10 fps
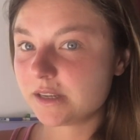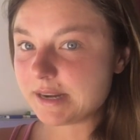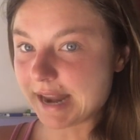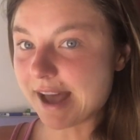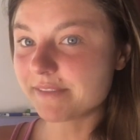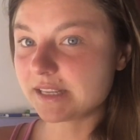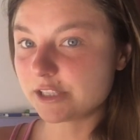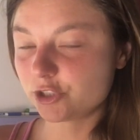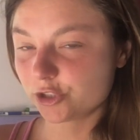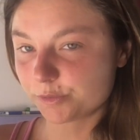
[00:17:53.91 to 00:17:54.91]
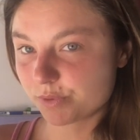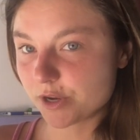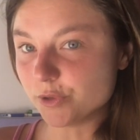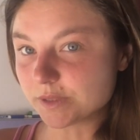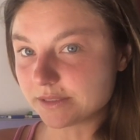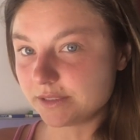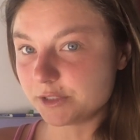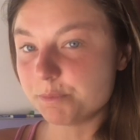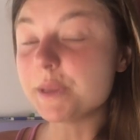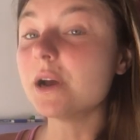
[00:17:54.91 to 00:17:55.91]
navigational
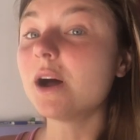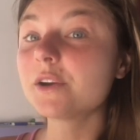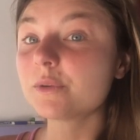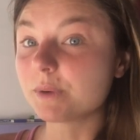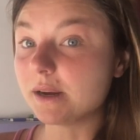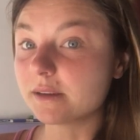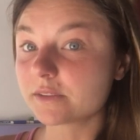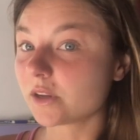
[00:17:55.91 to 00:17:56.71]
priorities beyond awareness.